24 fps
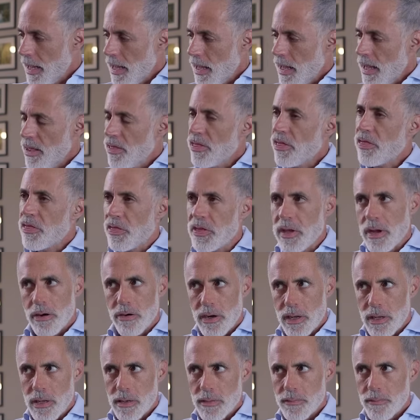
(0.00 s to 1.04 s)
in
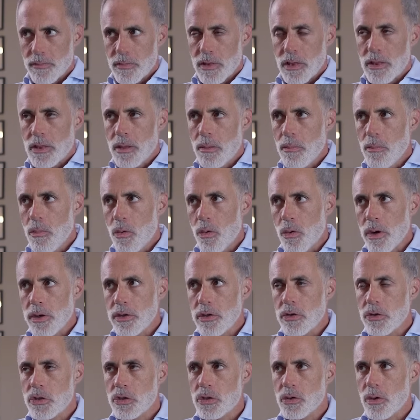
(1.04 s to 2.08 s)
theory, the more
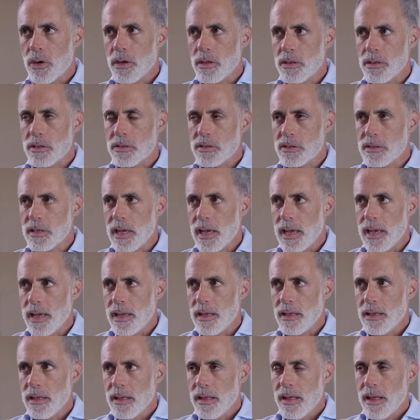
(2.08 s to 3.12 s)
you shorten the
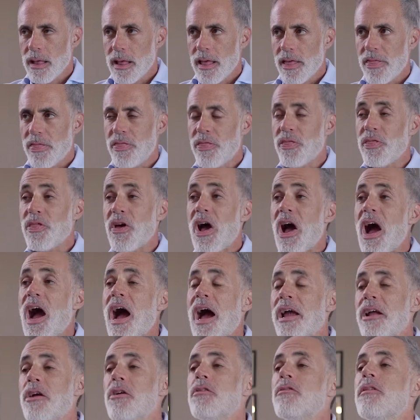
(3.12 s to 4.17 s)
stay, the
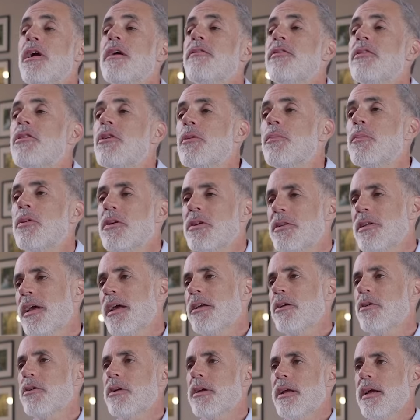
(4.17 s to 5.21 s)
higher revenue per day
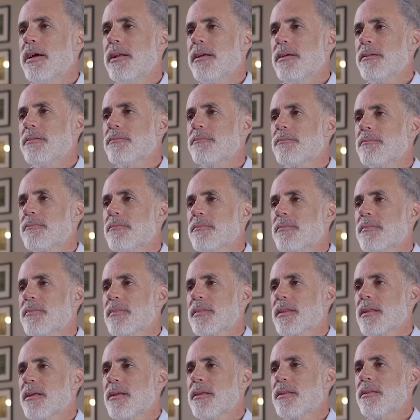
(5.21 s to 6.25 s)
you're getting.
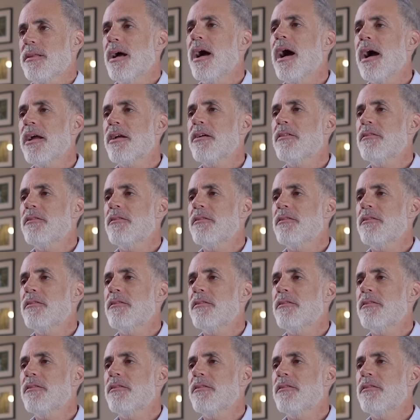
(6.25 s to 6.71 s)
The higher